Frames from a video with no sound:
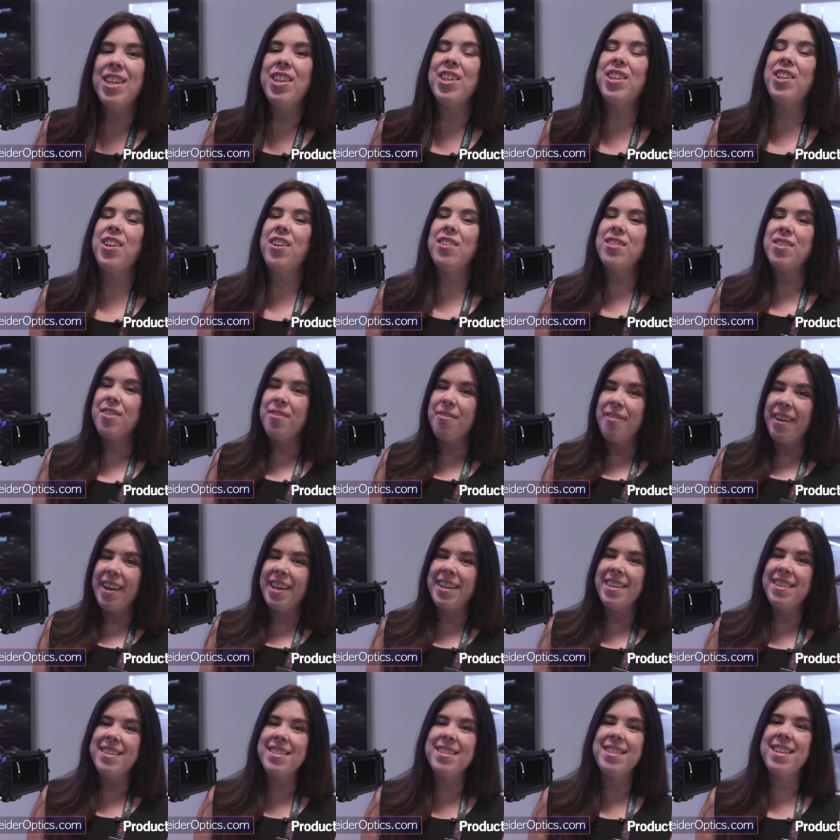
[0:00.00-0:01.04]
You can also
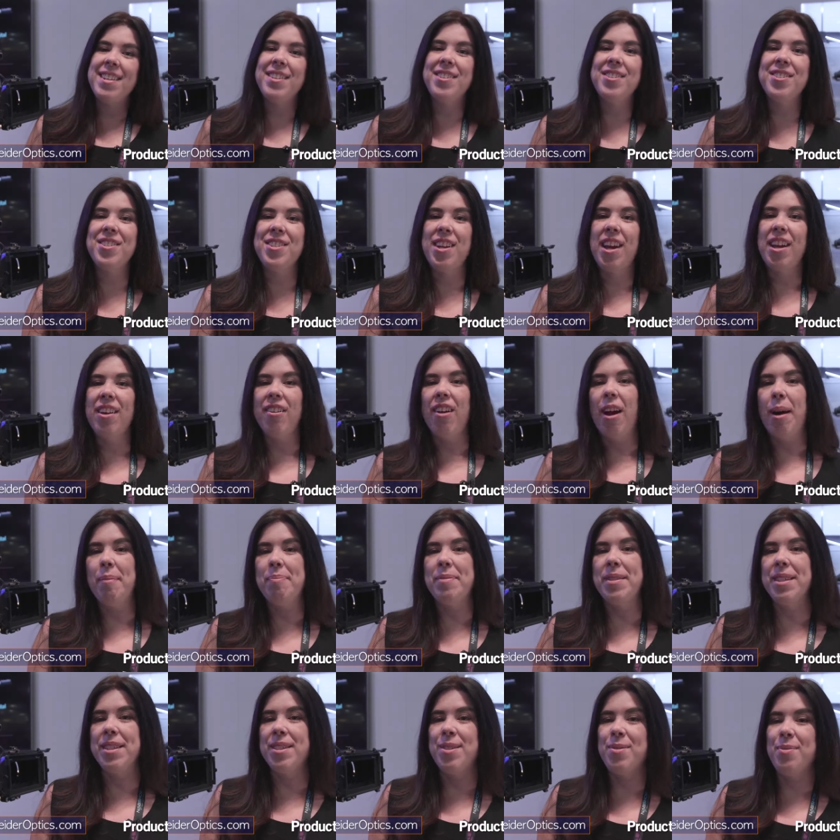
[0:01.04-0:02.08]
find us under Schneider
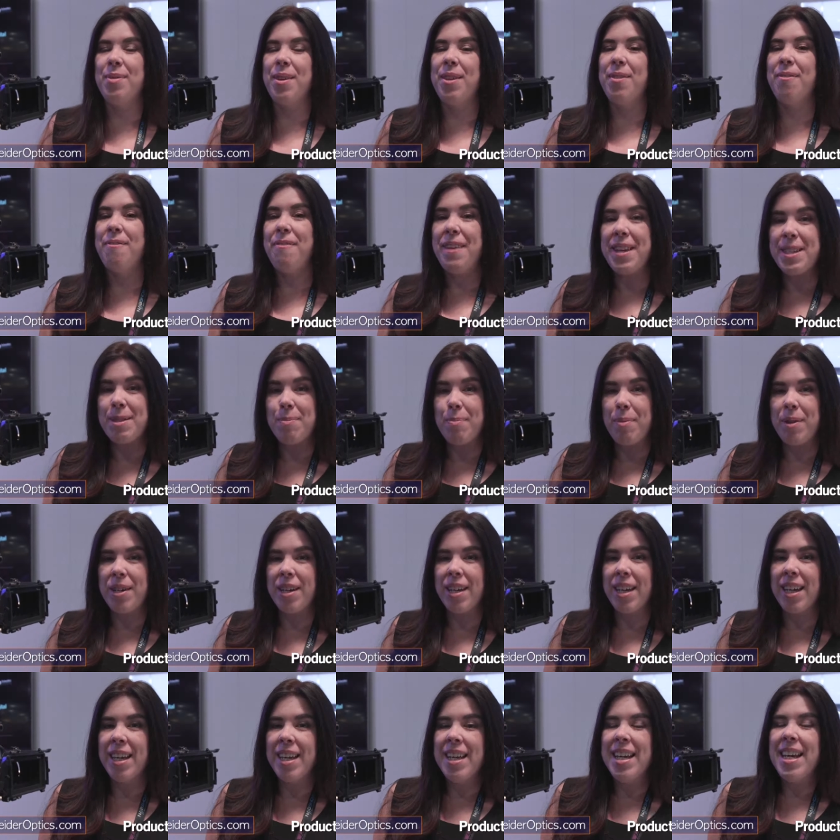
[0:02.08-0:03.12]
Optics with
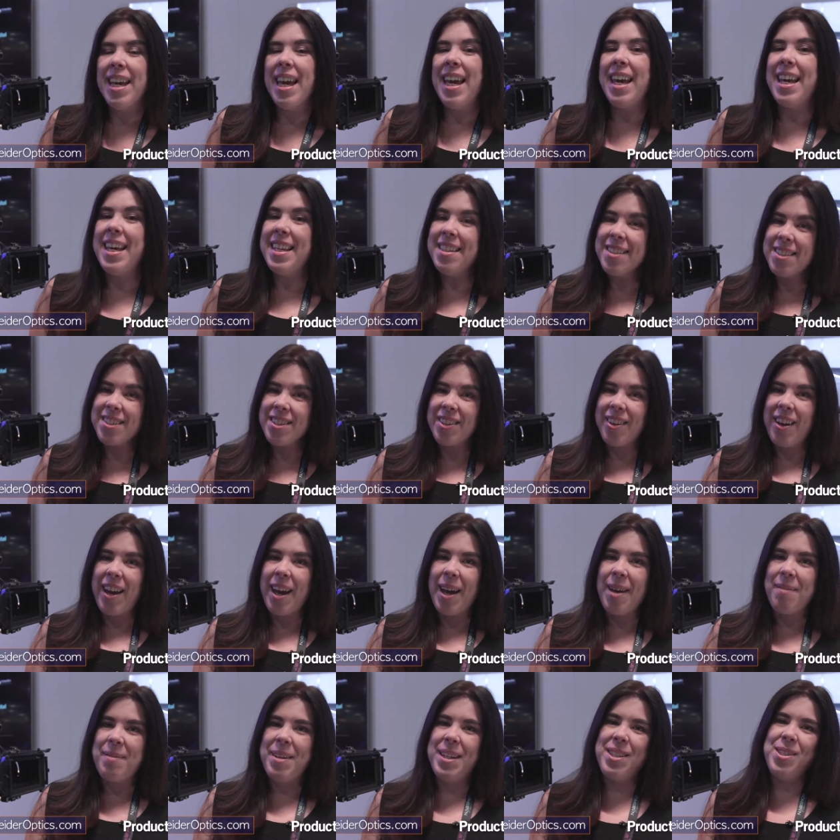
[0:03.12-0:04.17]
Facebook,
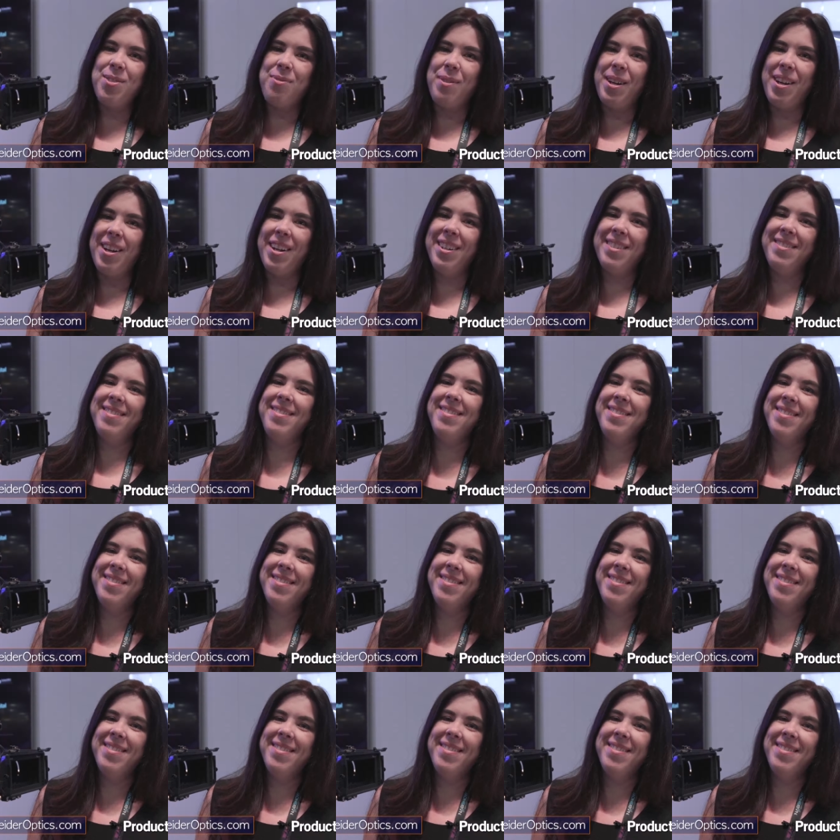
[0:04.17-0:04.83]
Instagram, and Twitter.